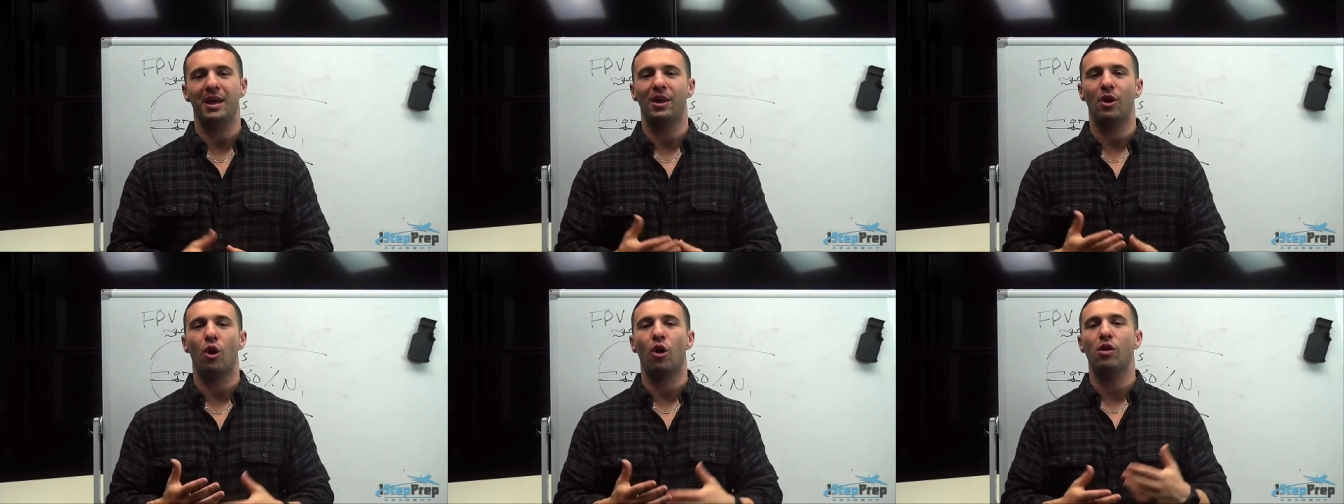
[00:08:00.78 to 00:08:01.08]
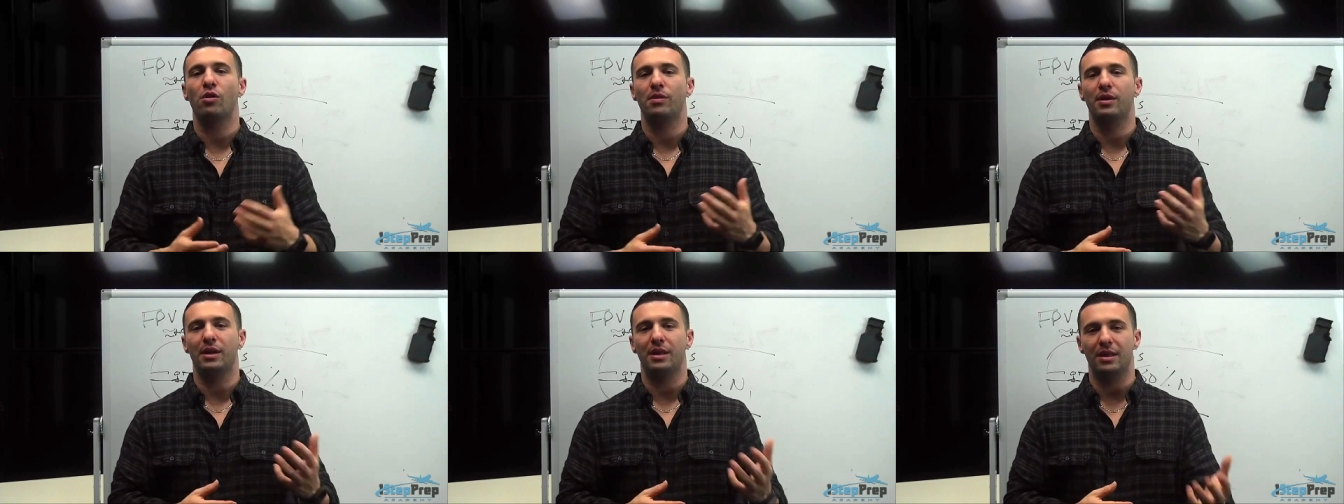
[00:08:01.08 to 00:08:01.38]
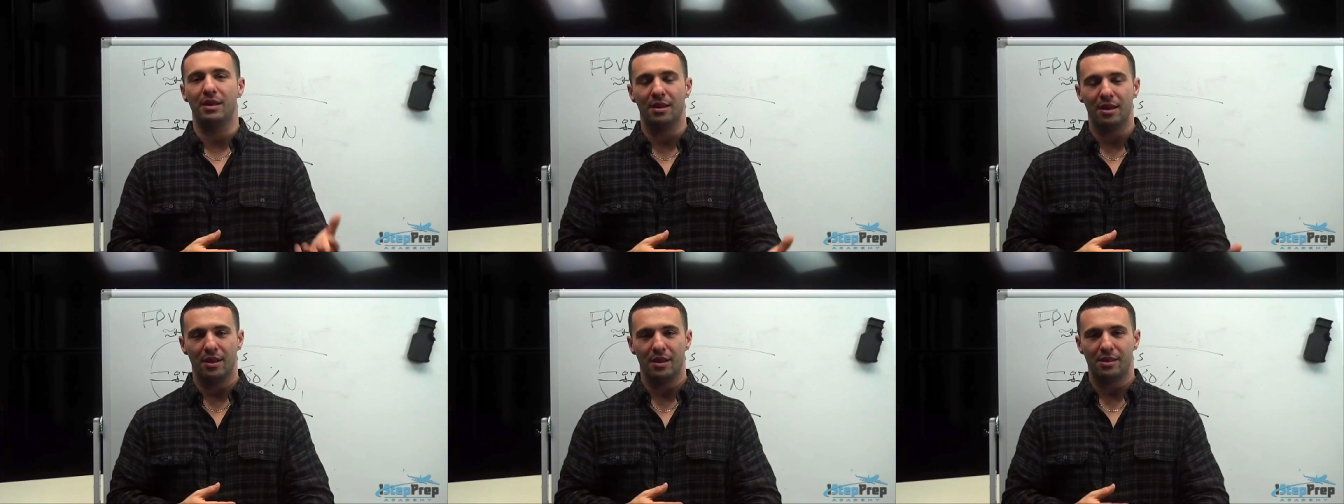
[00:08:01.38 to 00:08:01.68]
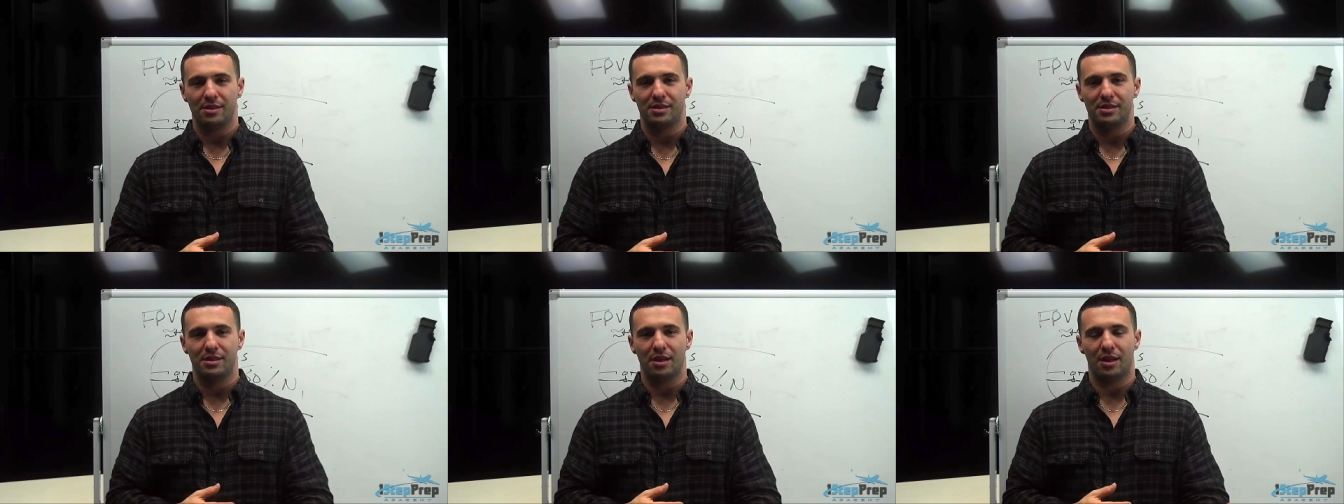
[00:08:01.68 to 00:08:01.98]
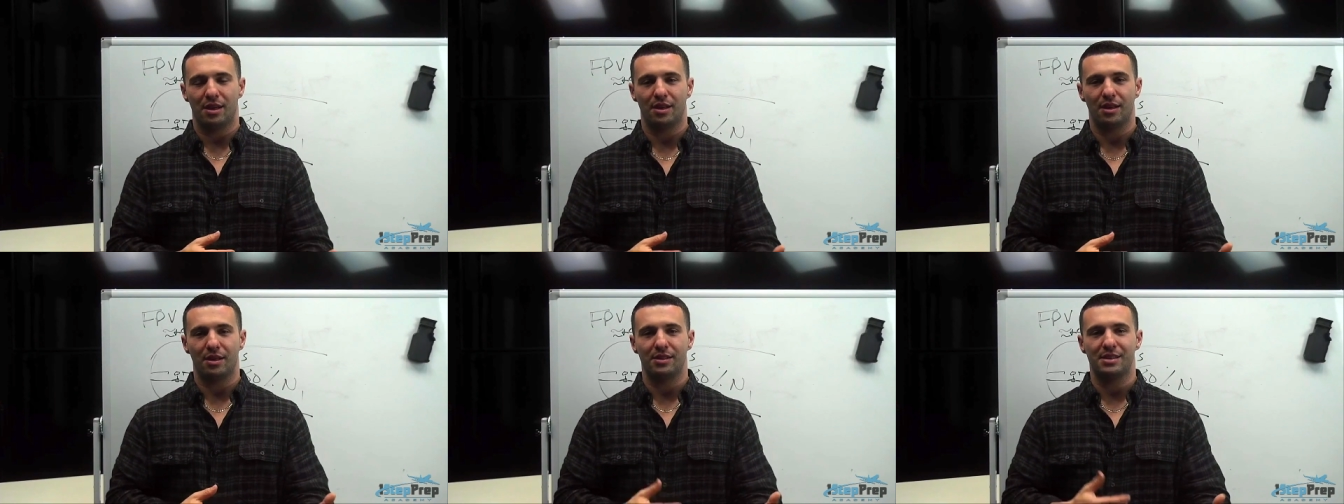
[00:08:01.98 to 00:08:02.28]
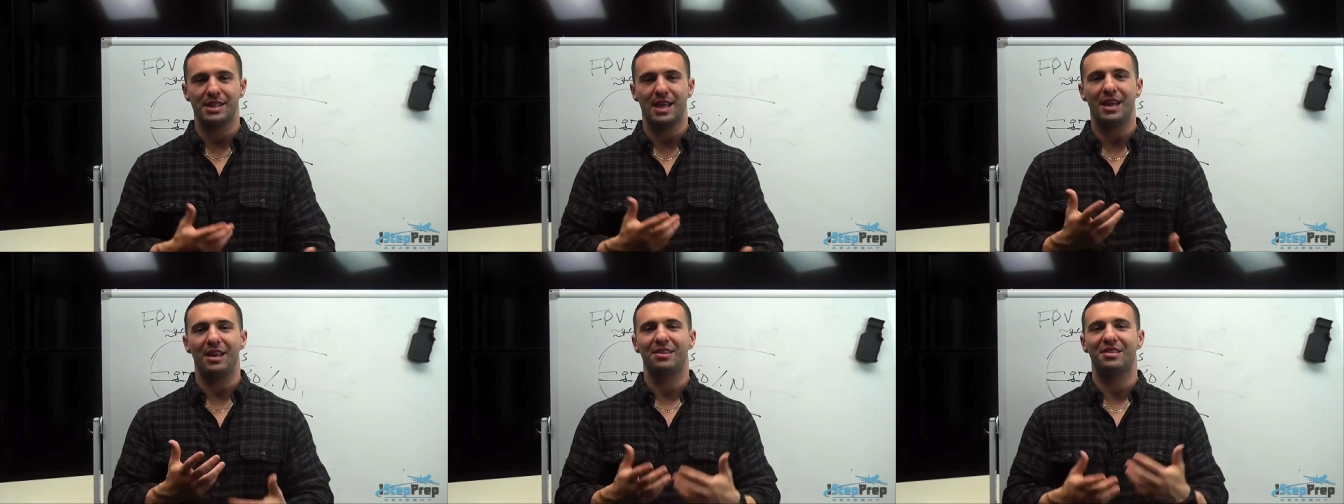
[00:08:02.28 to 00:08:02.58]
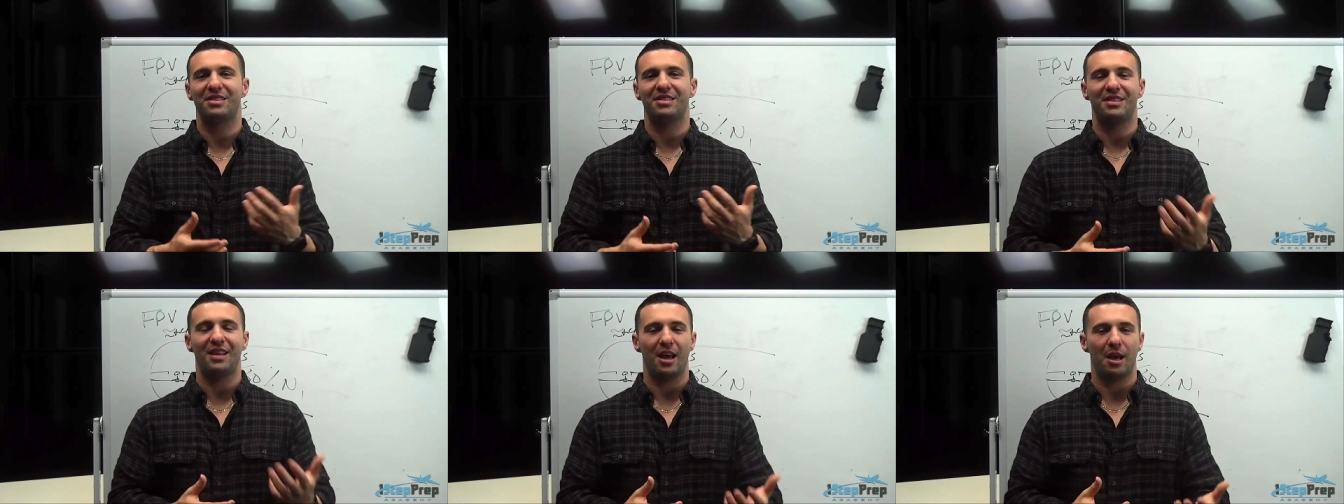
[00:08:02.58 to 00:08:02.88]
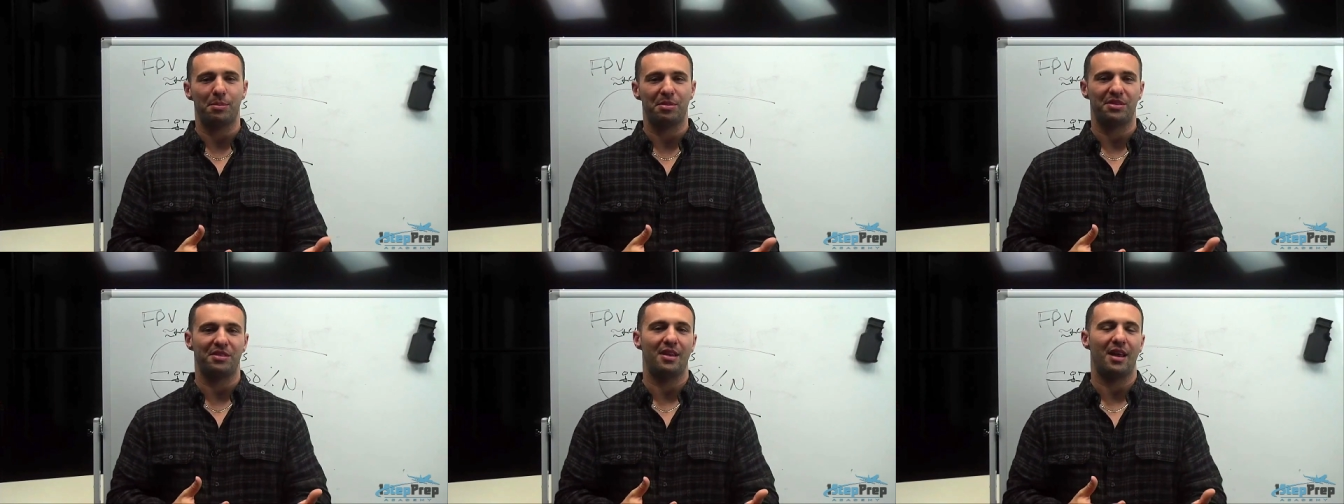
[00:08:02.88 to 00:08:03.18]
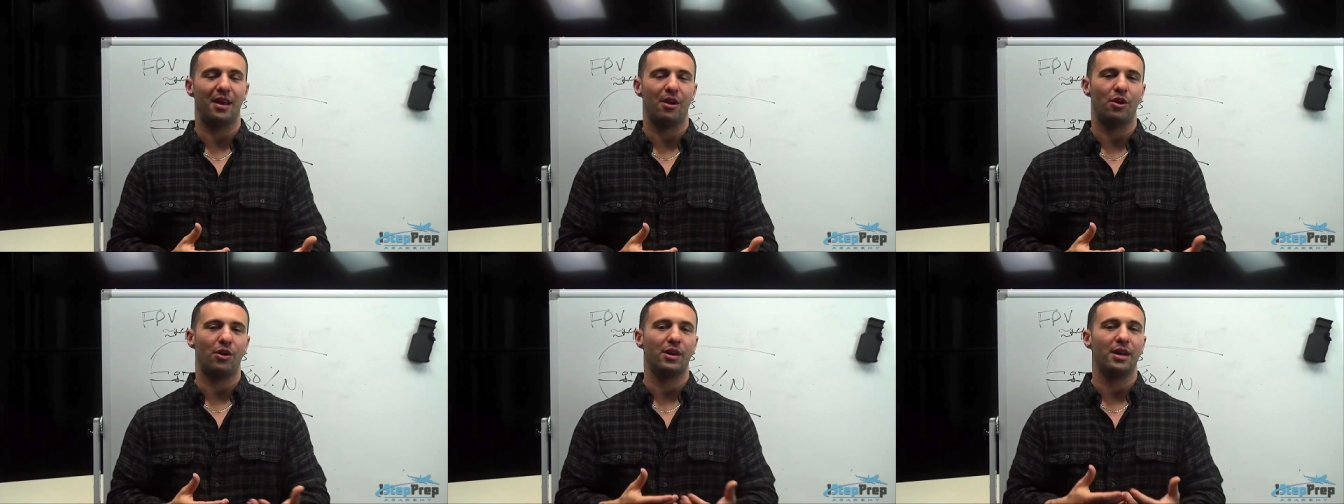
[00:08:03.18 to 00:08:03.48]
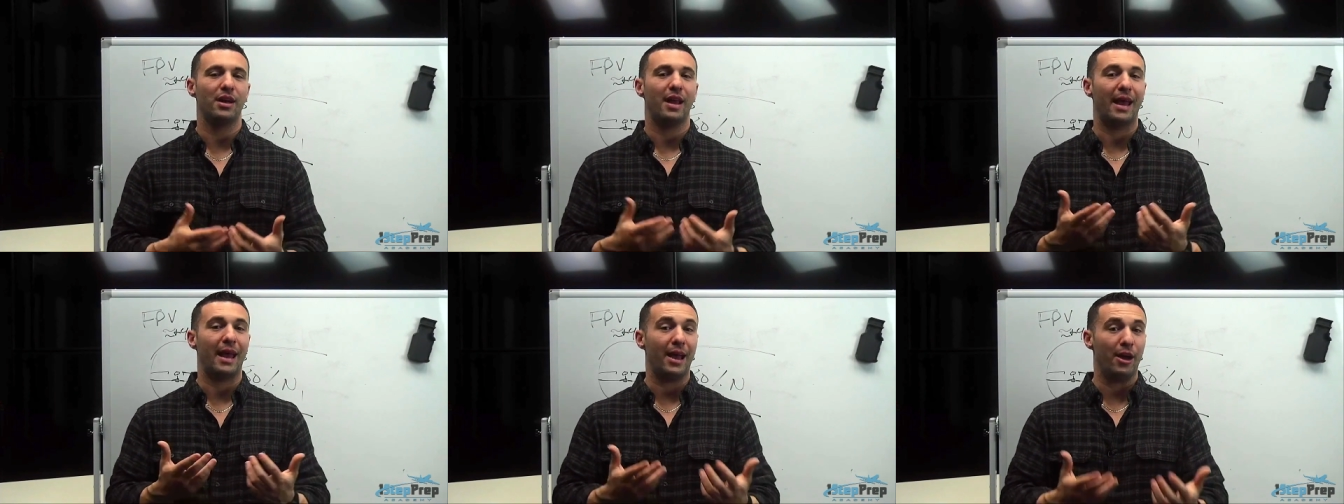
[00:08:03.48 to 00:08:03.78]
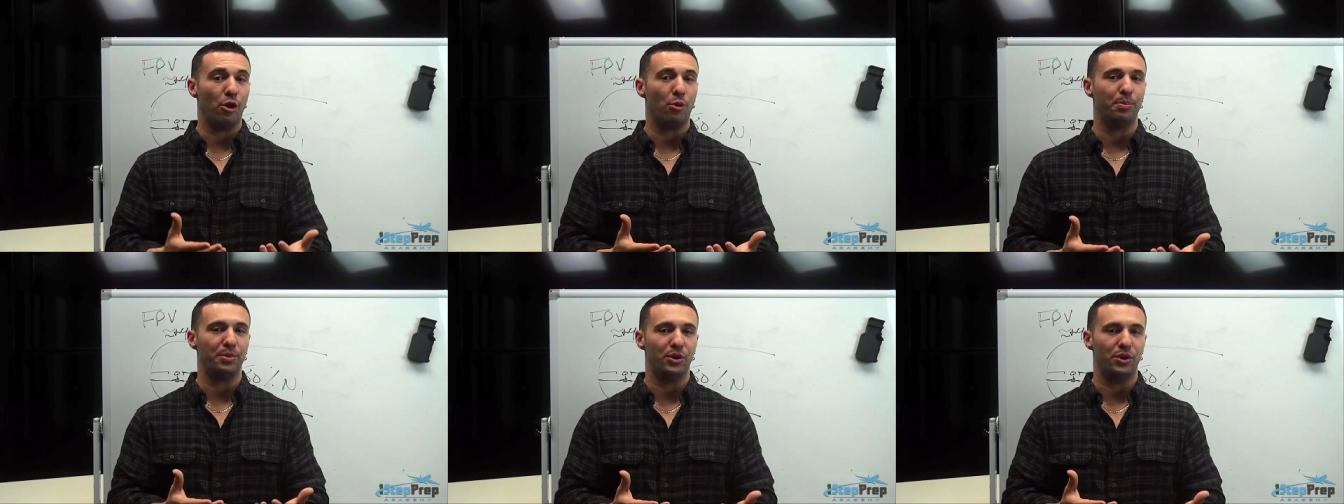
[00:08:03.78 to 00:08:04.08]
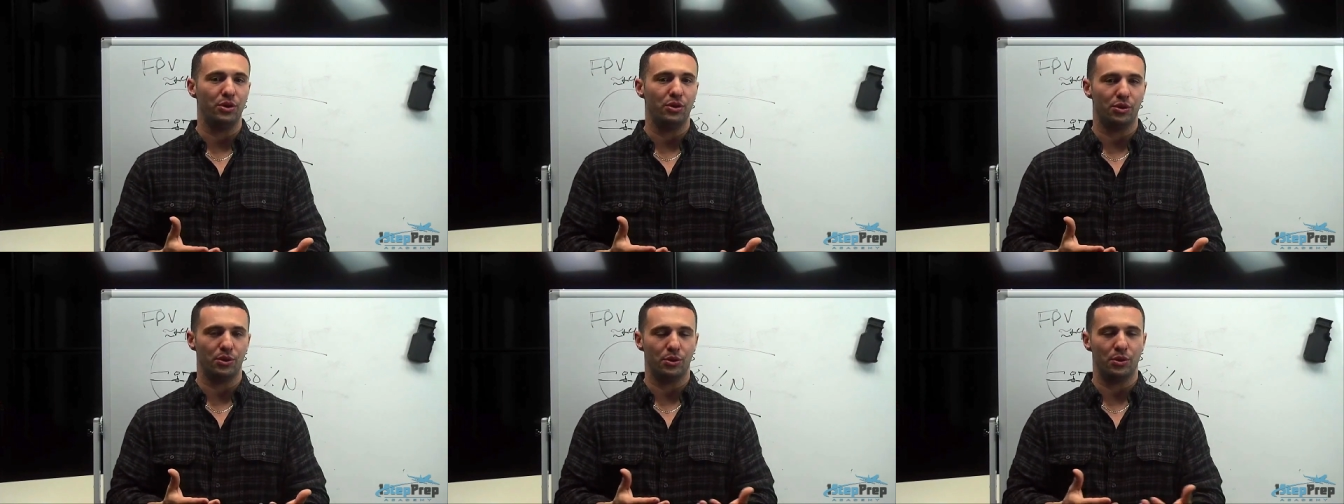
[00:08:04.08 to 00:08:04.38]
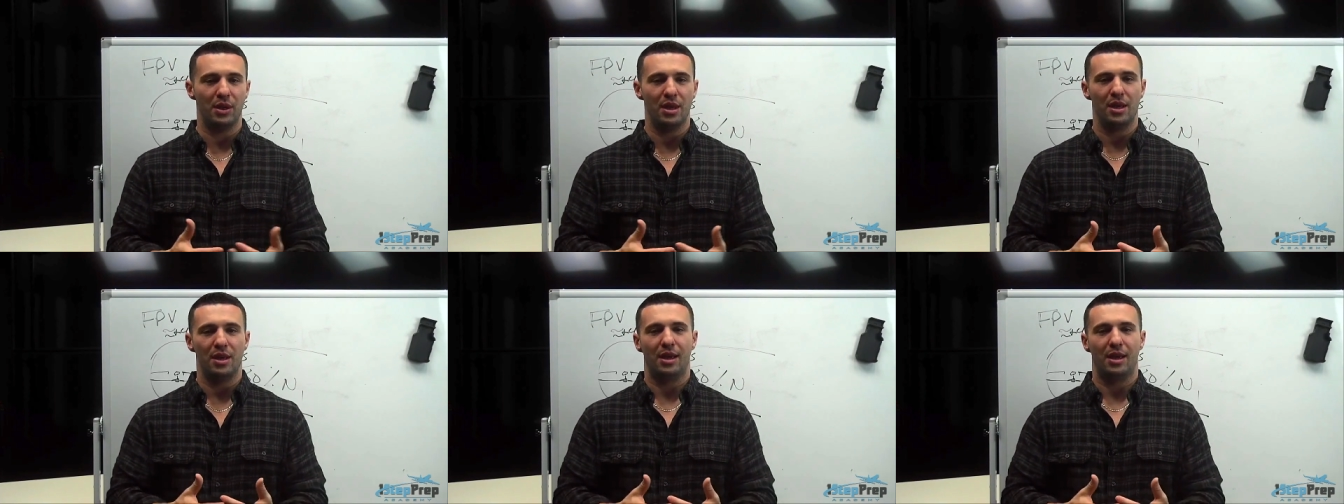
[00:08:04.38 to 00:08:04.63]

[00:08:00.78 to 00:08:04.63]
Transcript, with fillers: and already uh, take steps that are going to help you